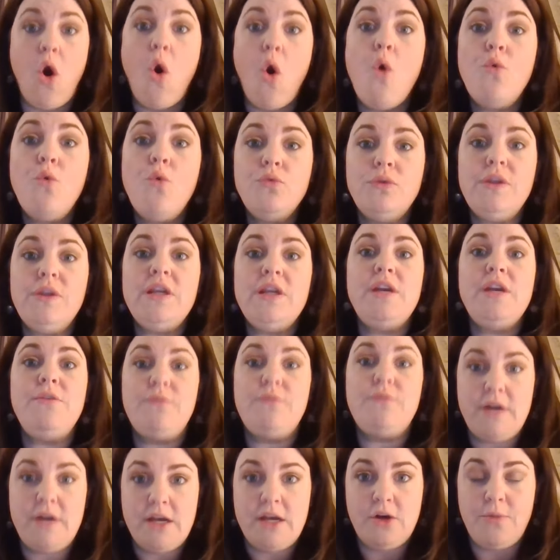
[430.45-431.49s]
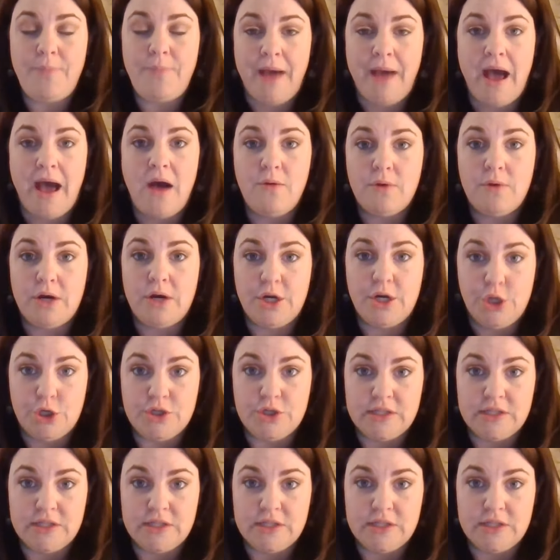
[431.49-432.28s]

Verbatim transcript: only real power in your